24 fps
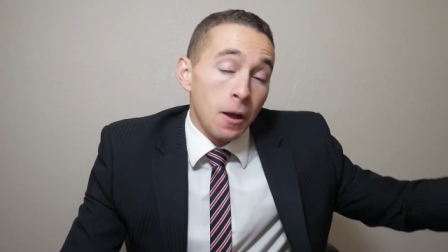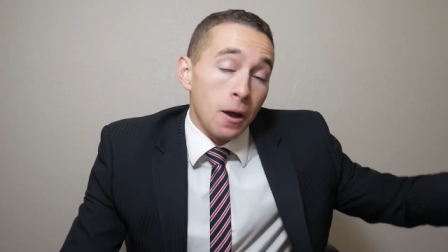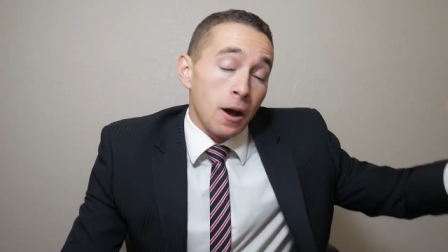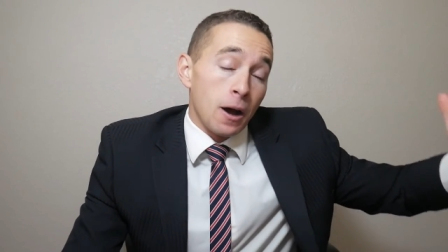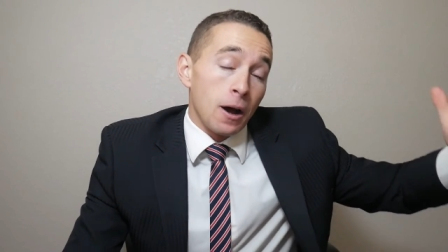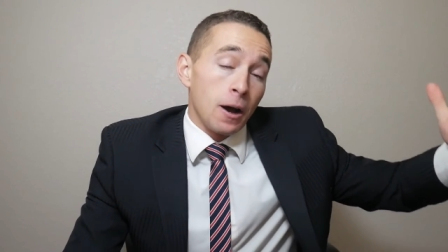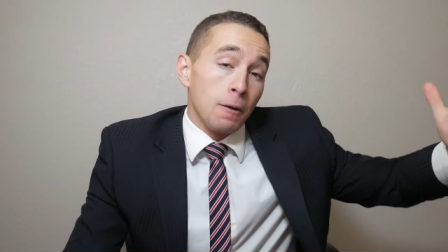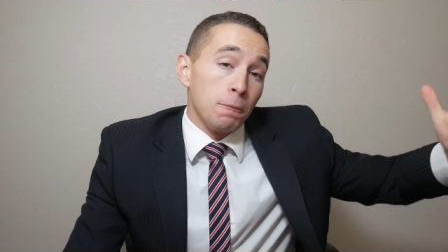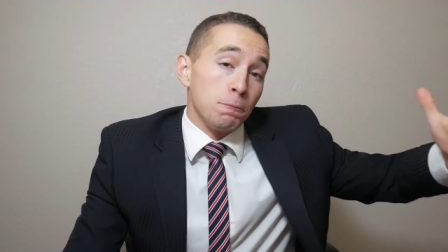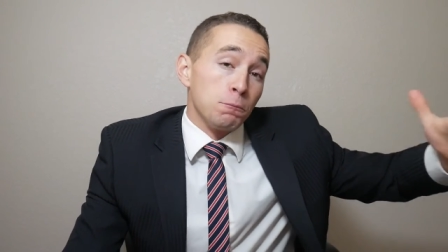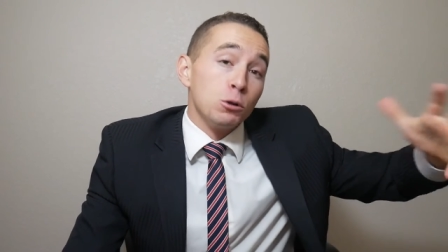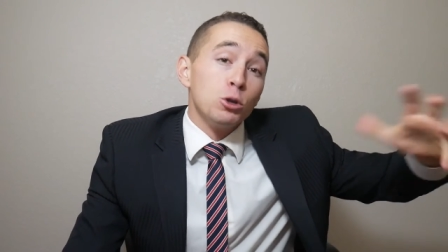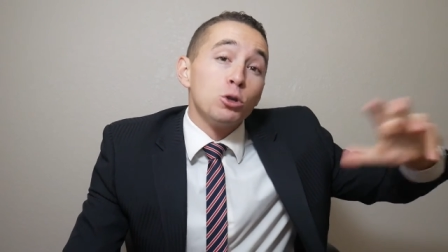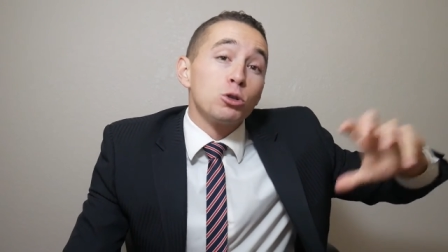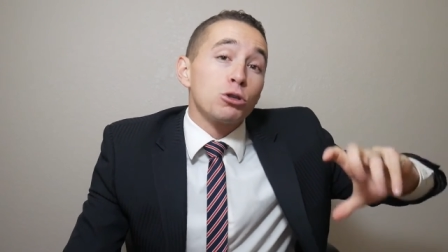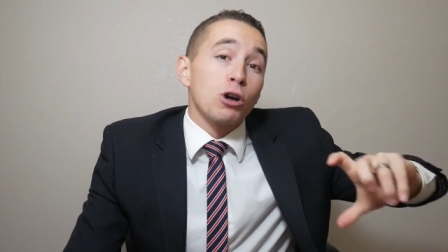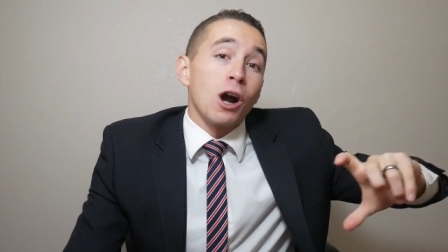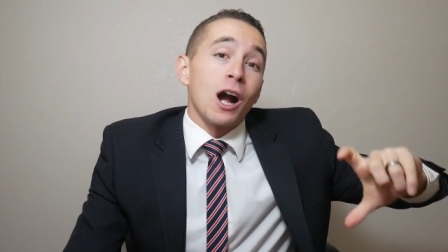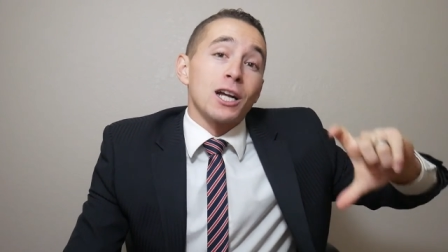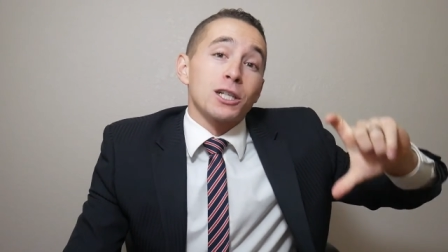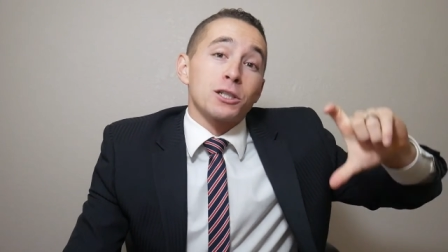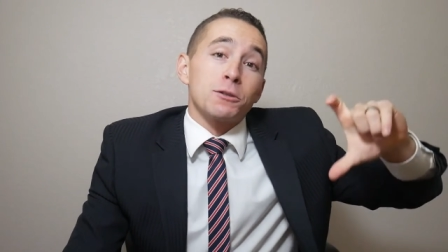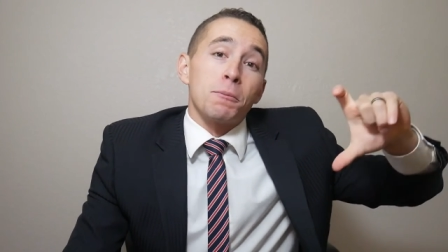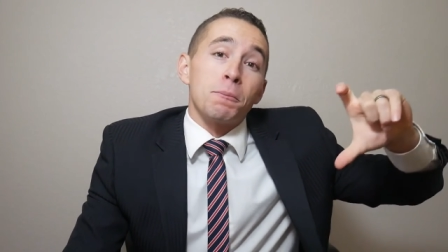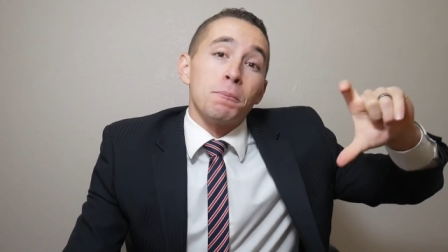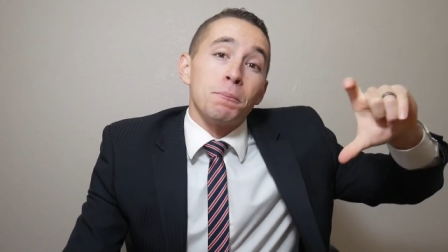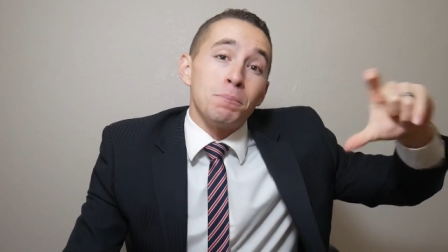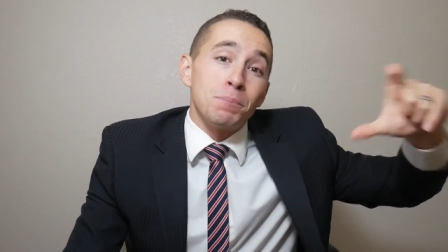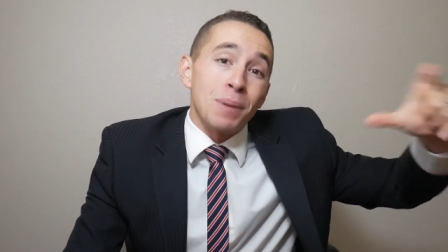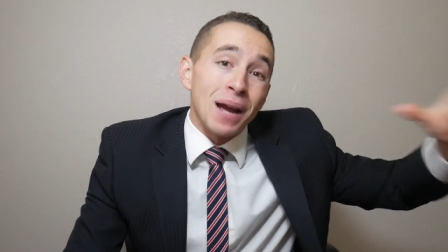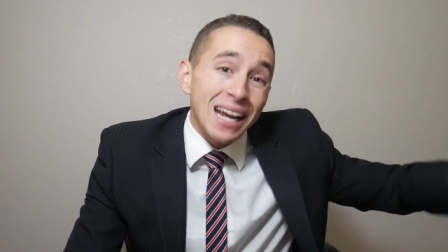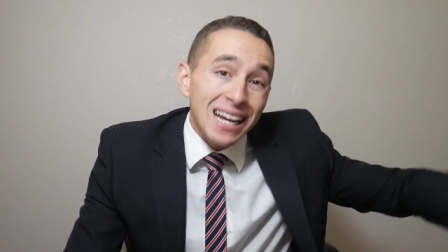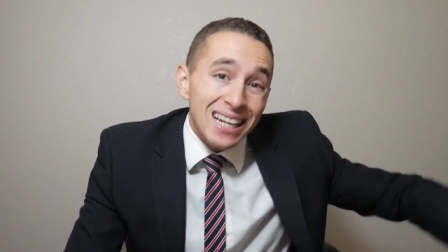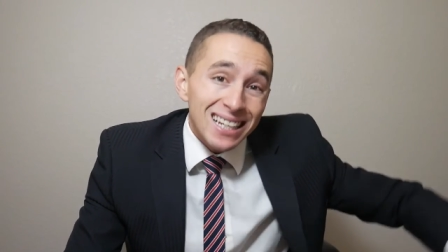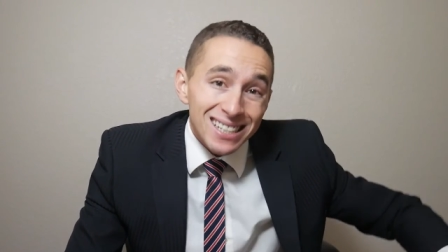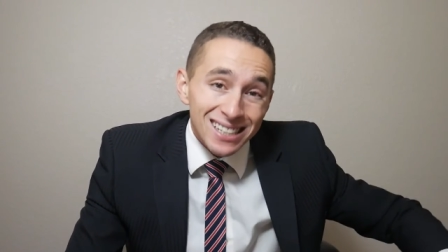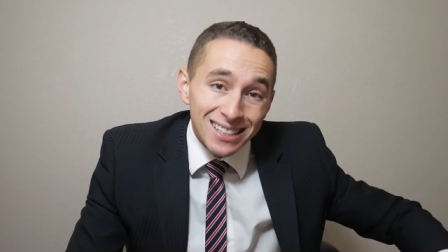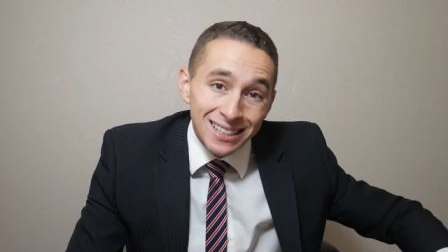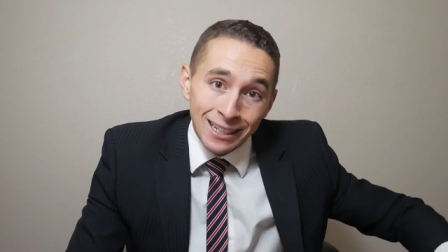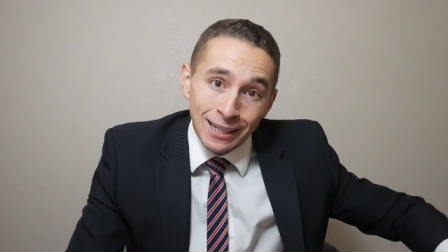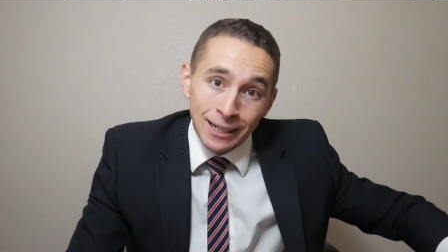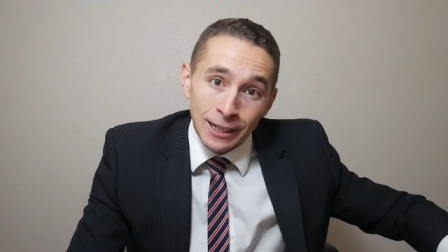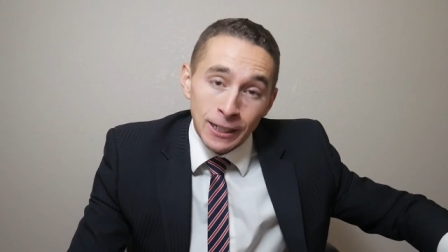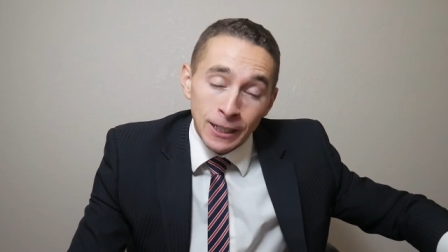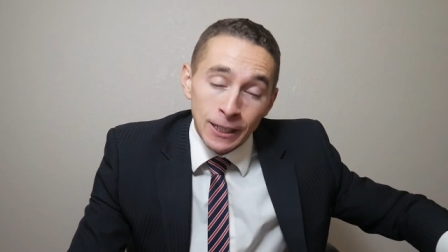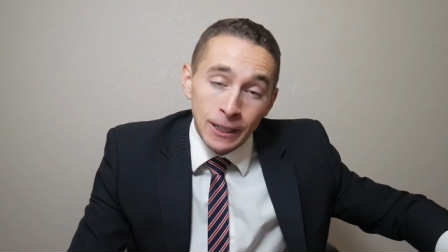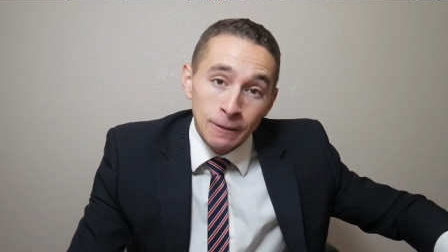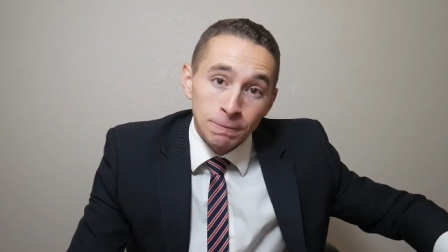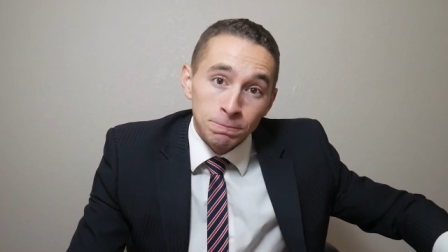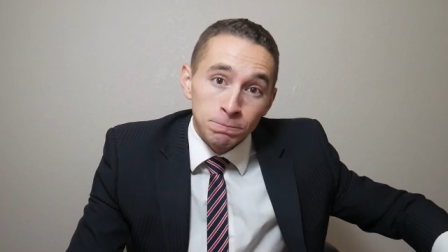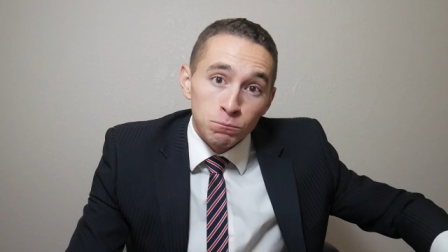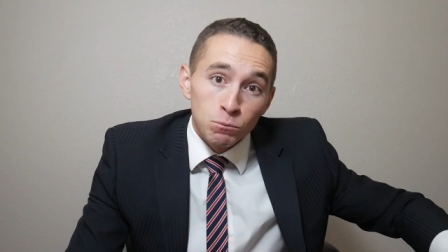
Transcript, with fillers: uh, Blue Cross Basic